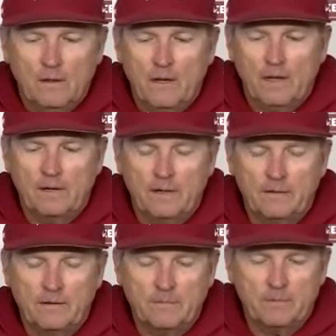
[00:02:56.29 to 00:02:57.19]
Yeah, I did.
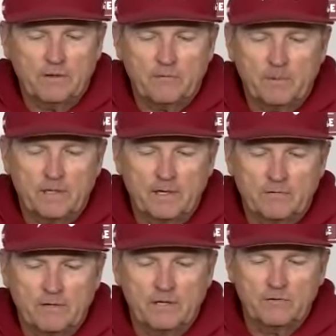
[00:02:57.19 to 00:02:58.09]
It just
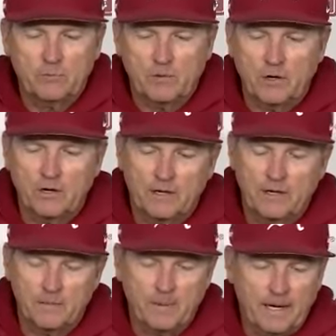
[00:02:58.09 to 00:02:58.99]
because hits were hard to
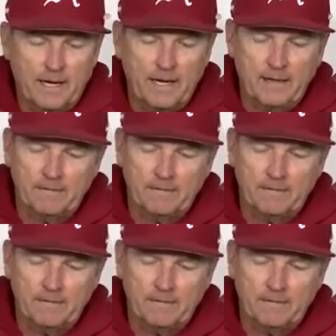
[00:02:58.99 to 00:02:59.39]
come by,